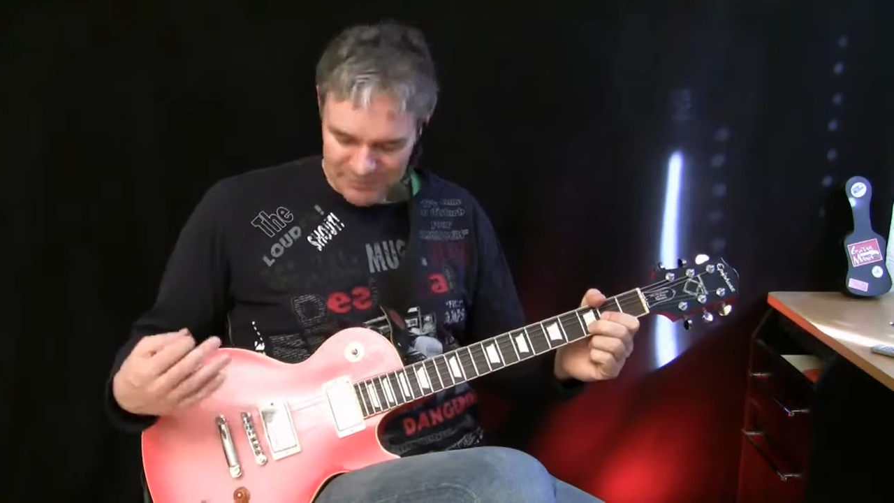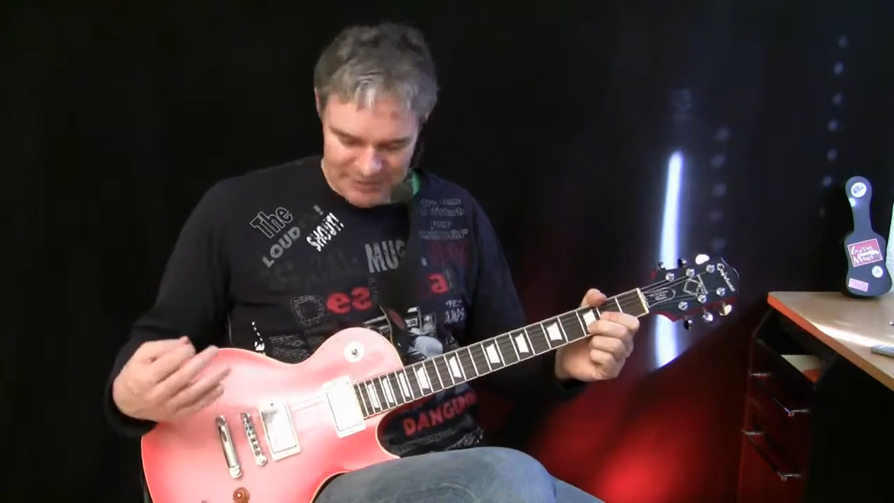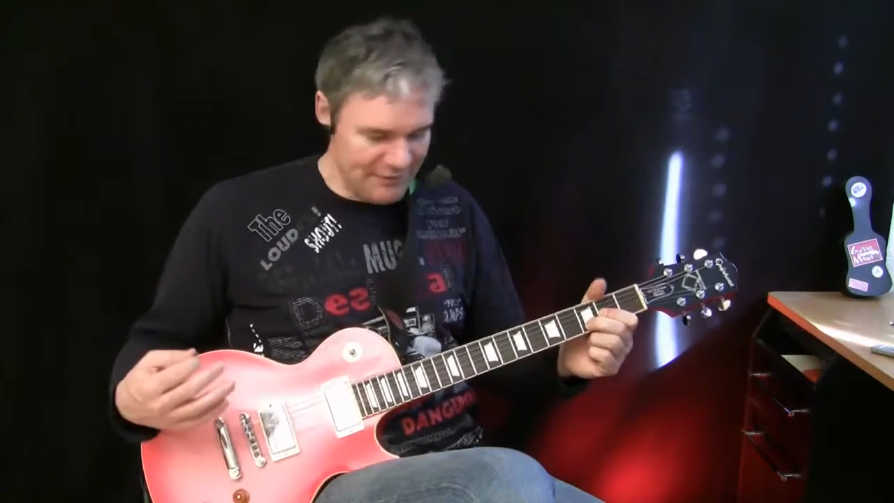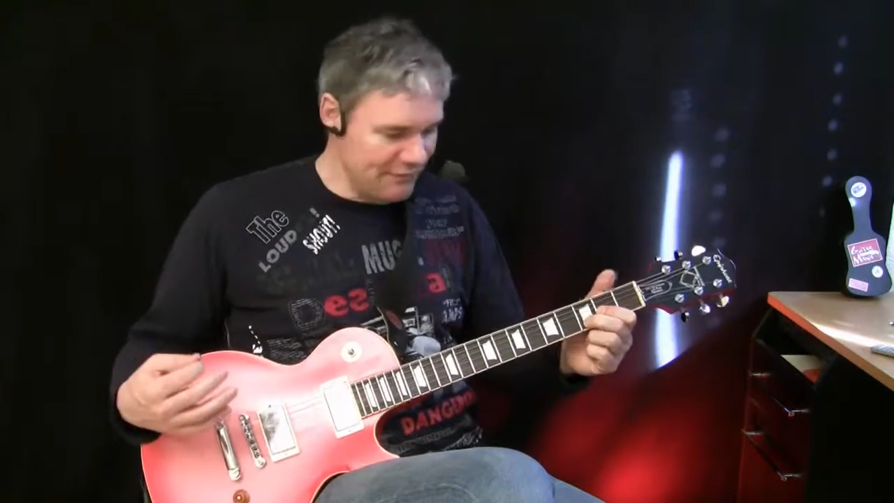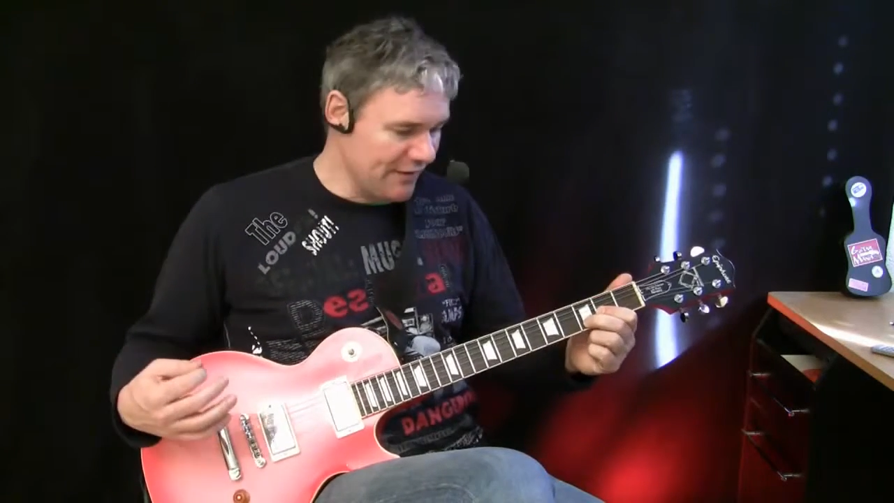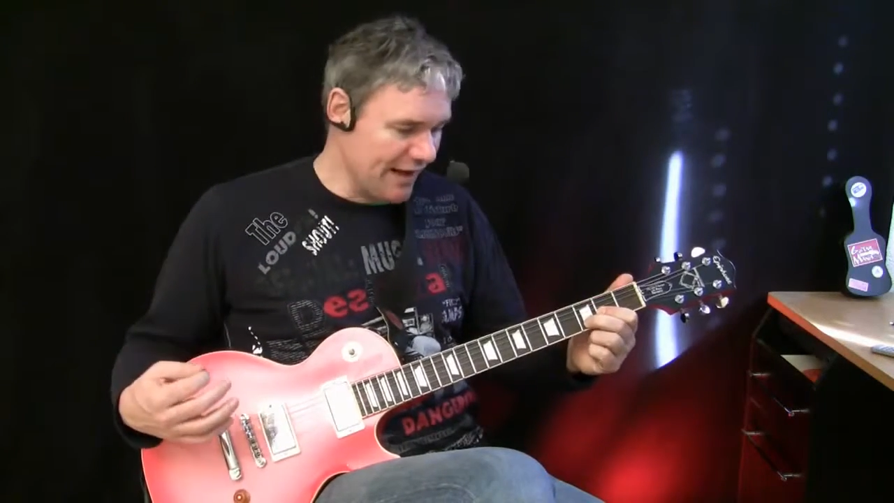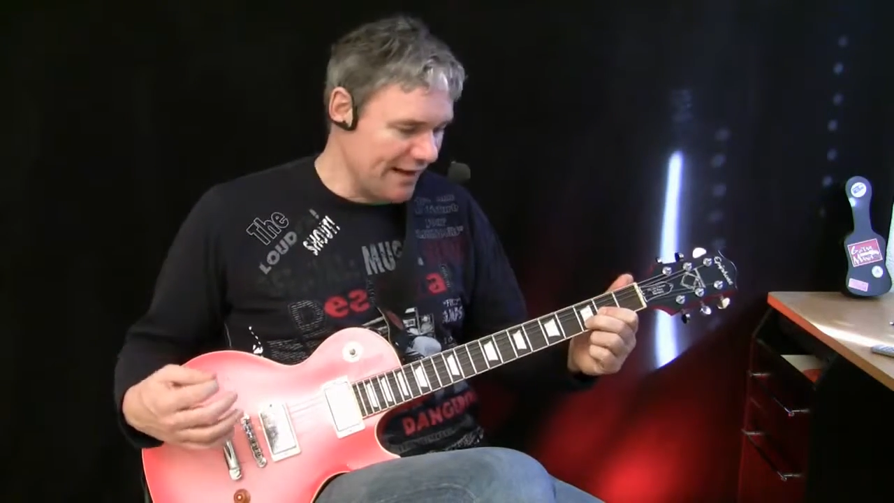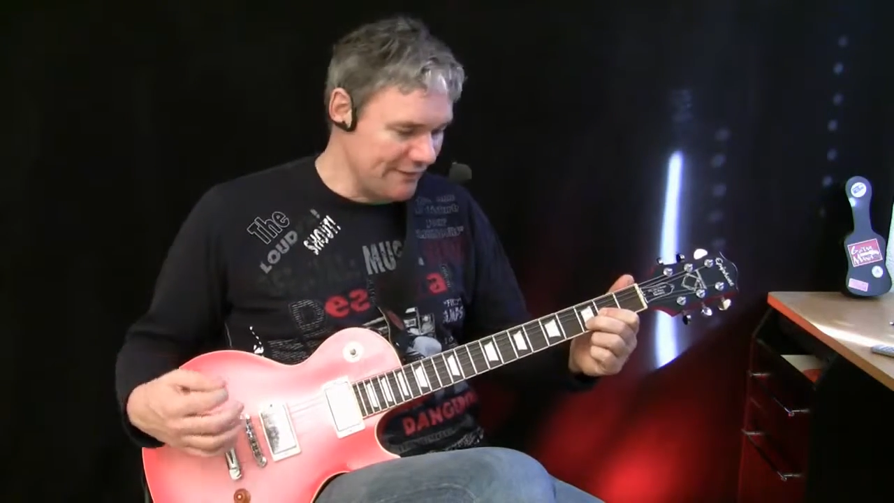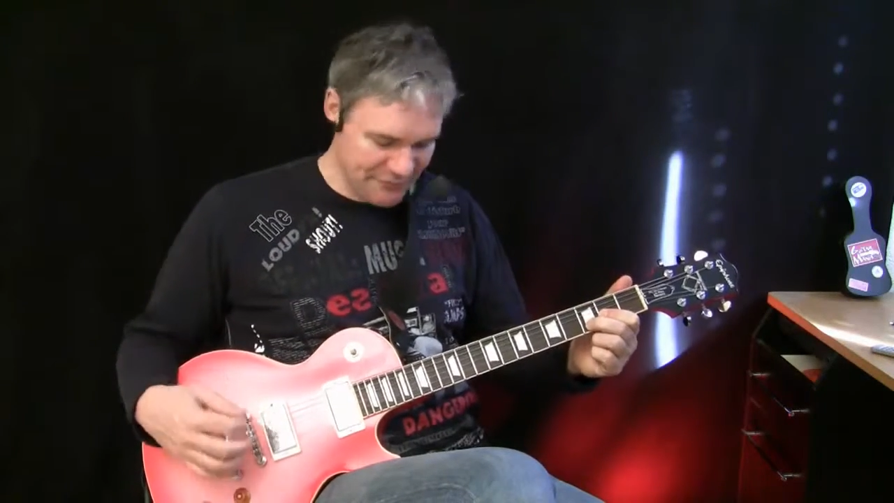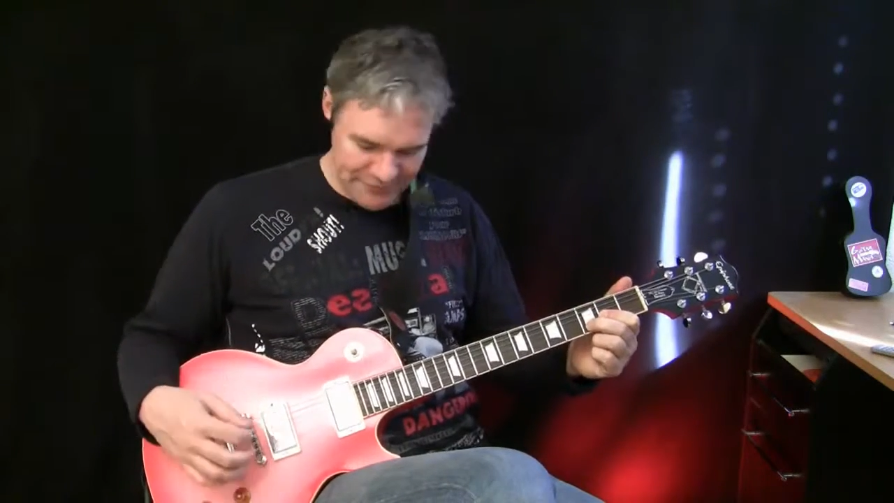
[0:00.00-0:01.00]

D5.